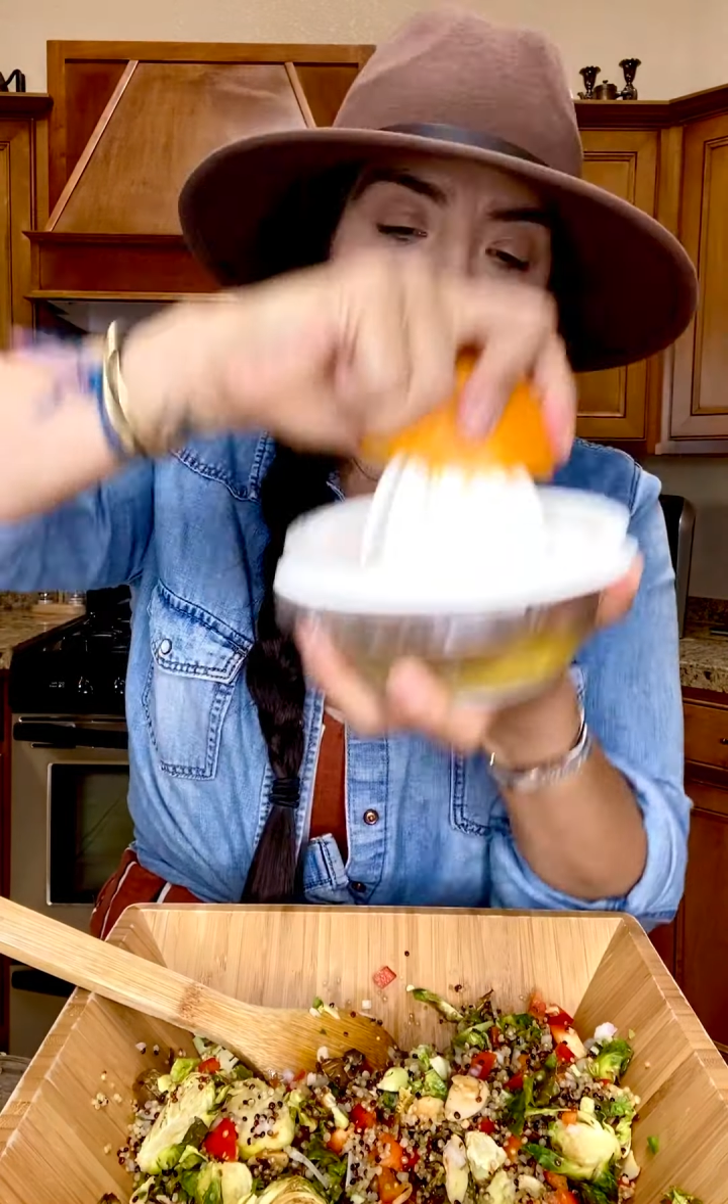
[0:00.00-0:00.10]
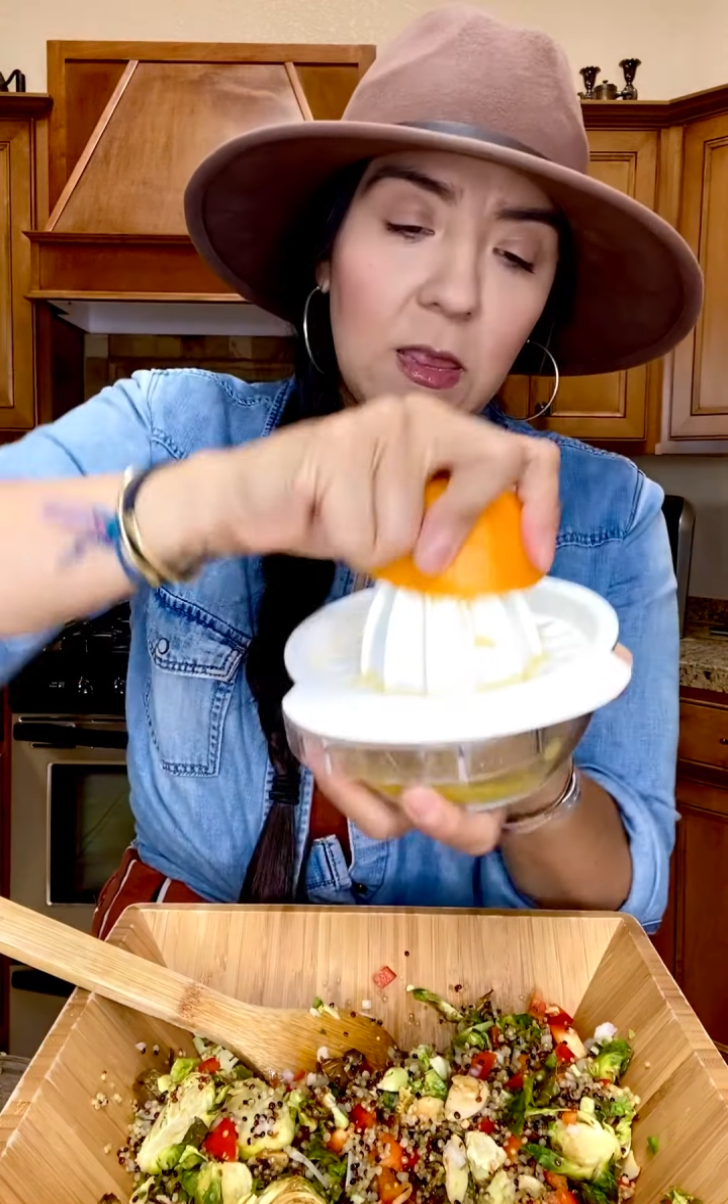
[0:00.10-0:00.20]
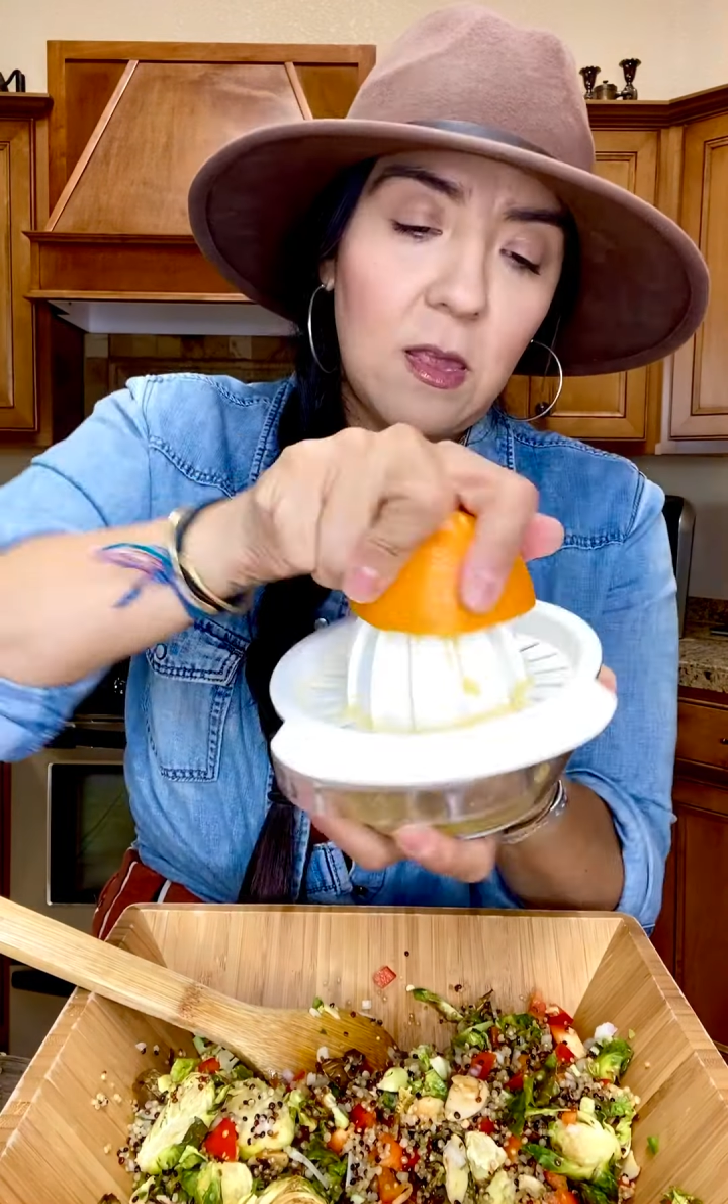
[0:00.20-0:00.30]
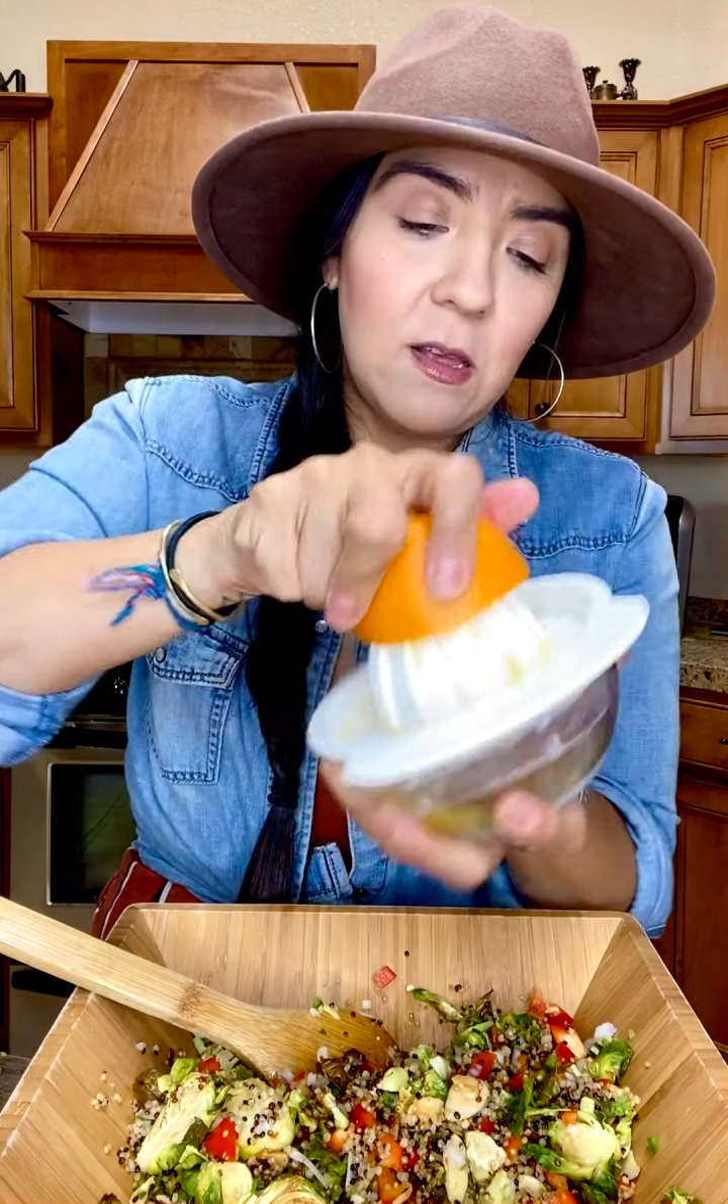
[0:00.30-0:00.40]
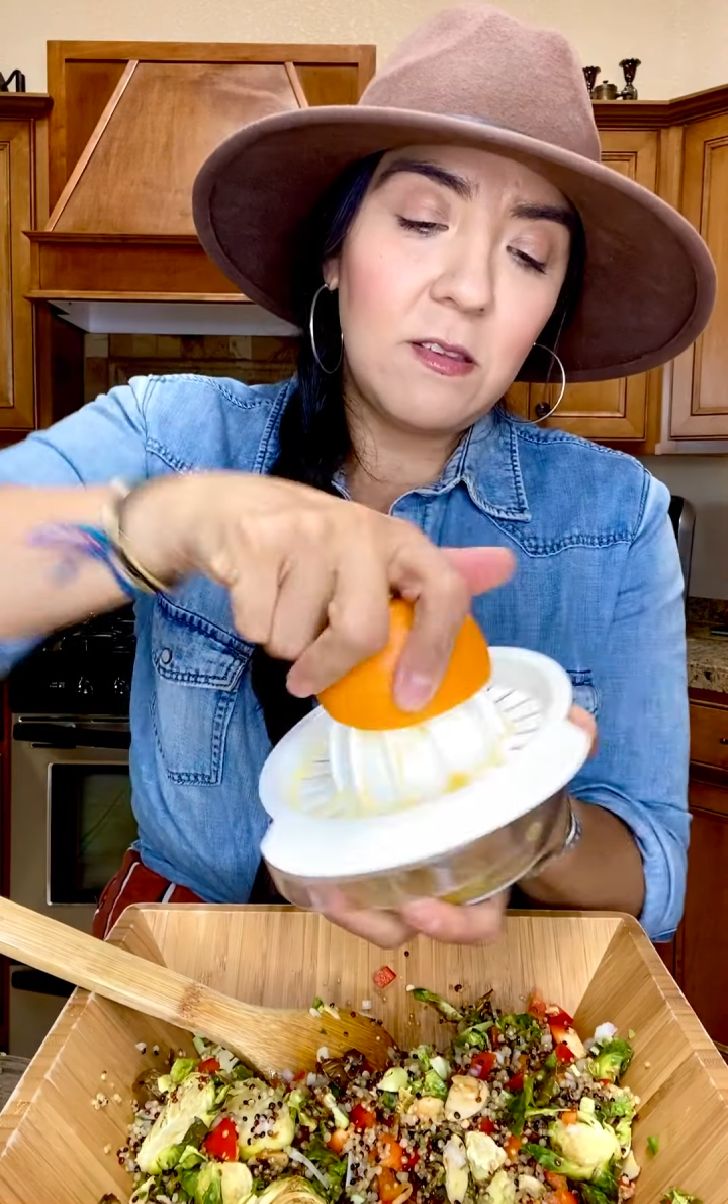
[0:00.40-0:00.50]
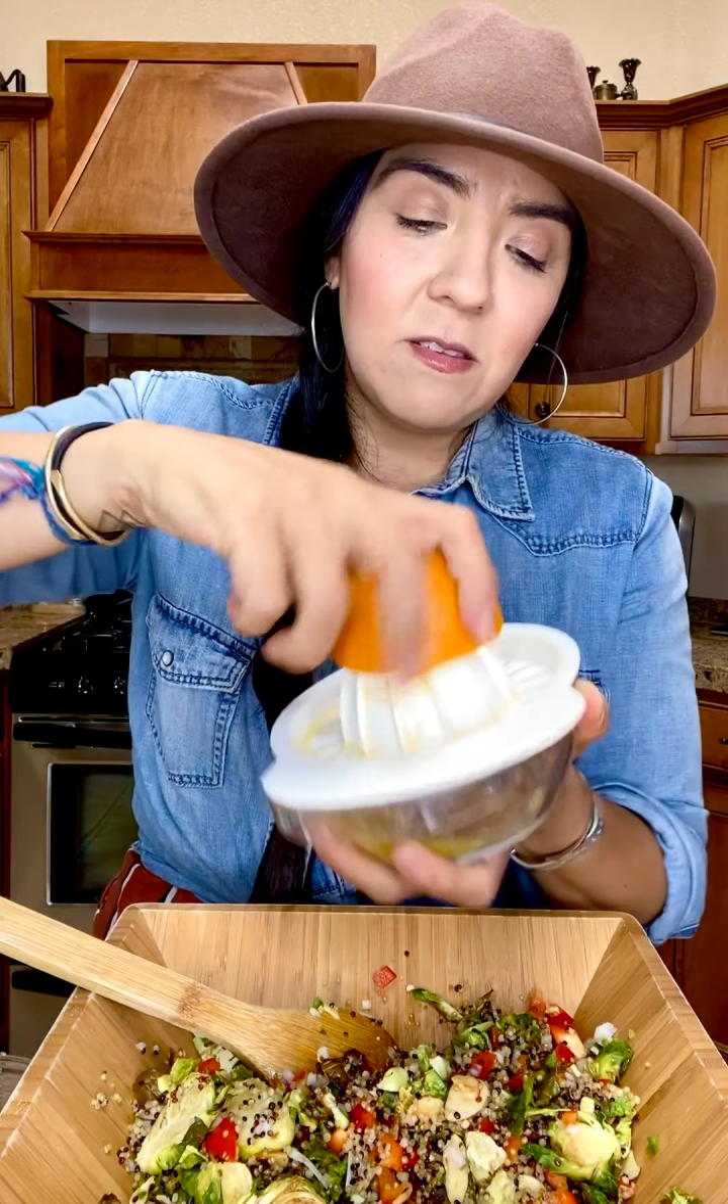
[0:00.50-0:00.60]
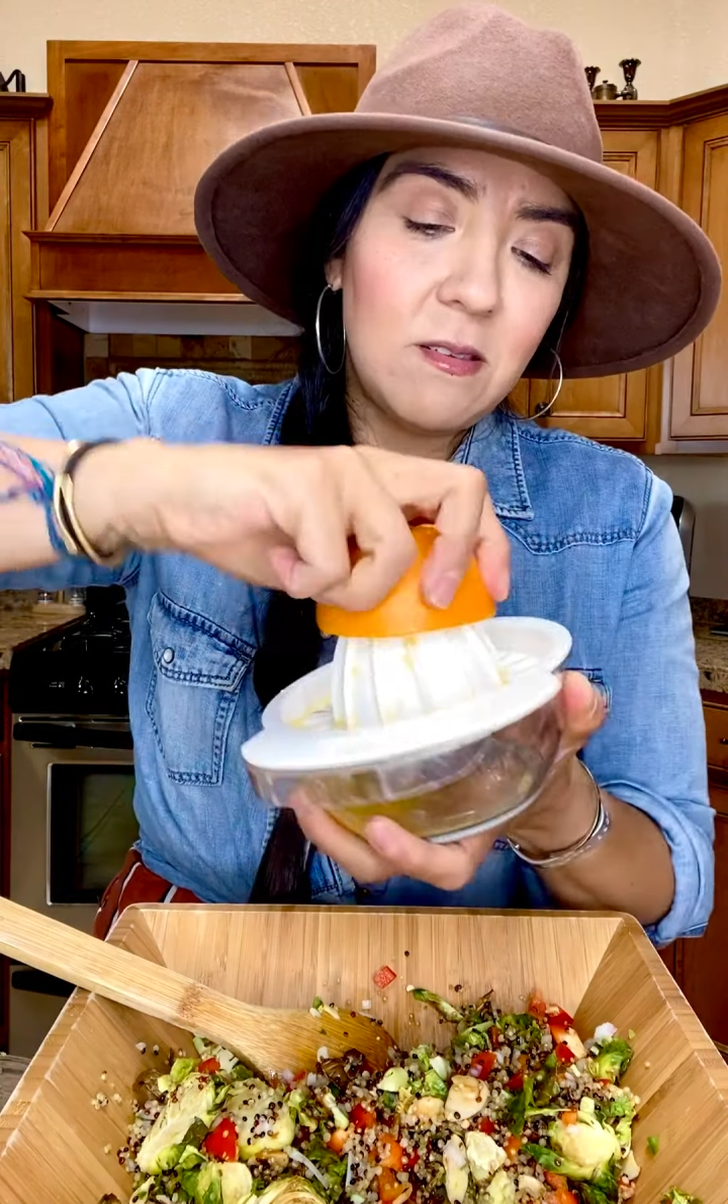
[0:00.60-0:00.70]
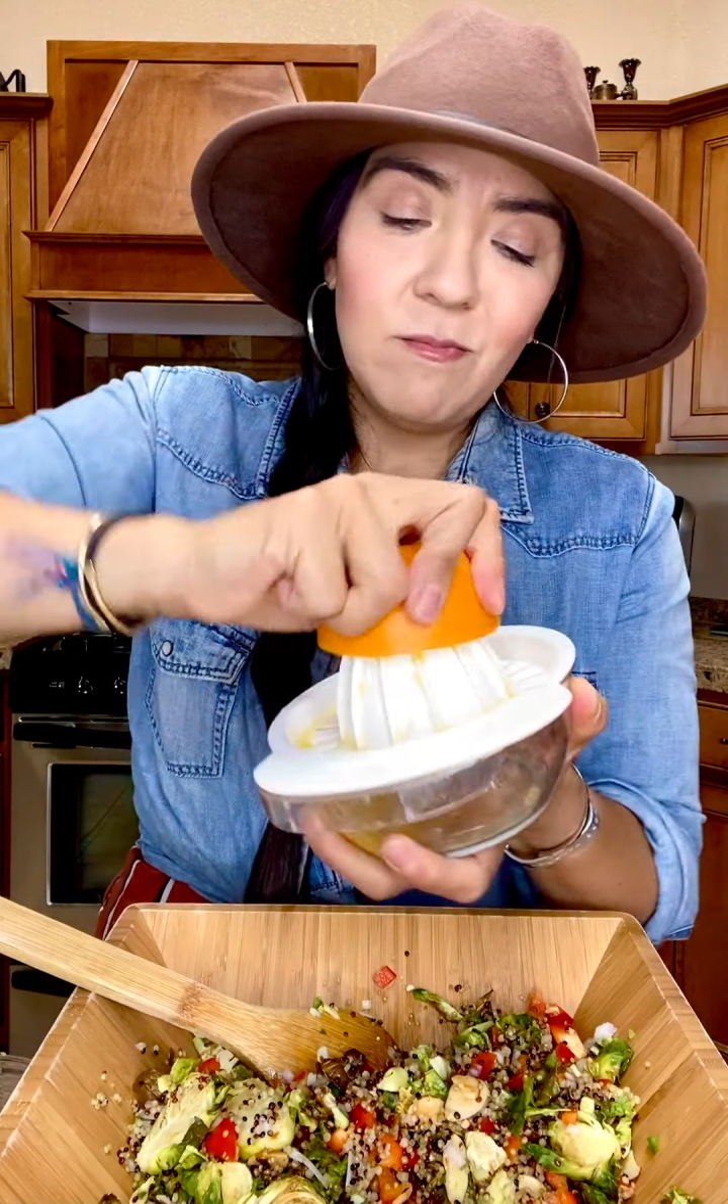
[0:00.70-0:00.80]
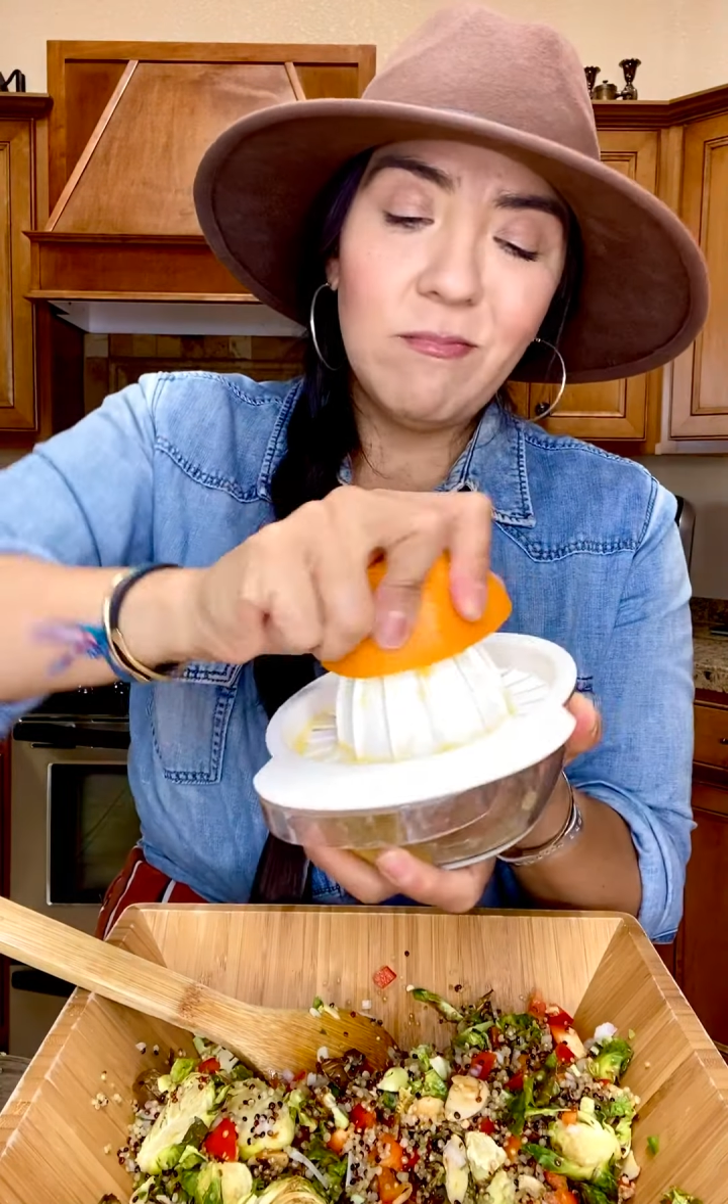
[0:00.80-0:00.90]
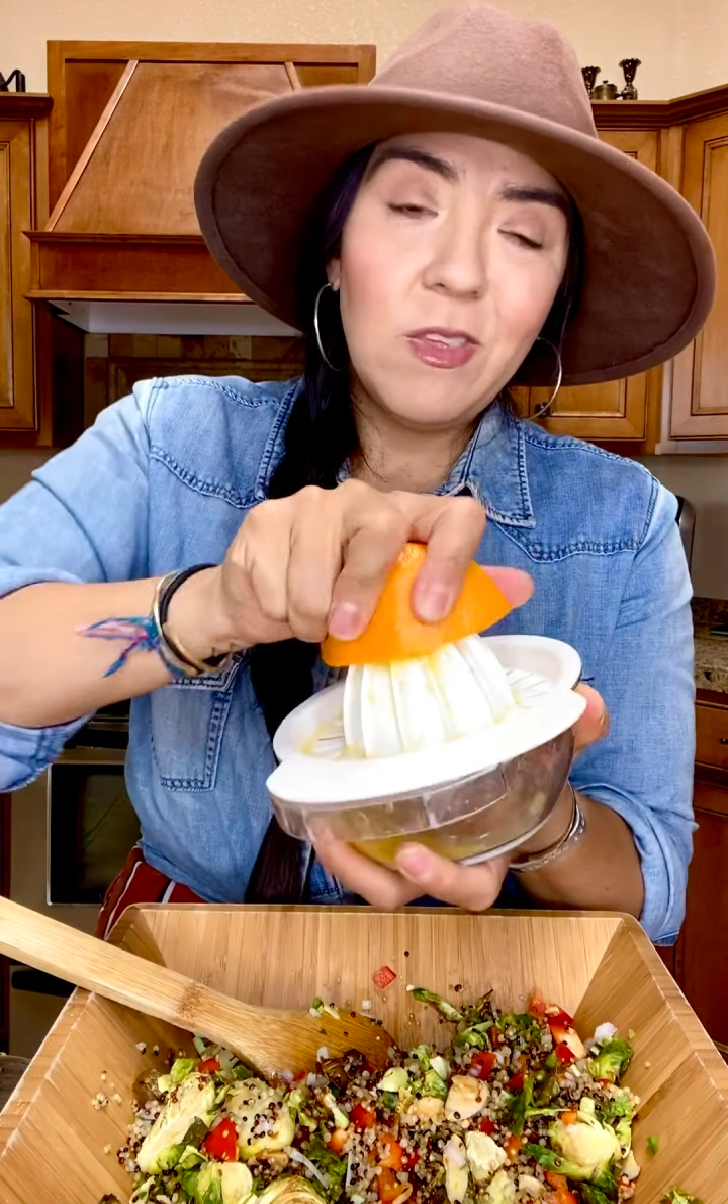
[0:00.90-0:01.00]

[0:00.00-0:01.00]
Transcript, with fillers: like this,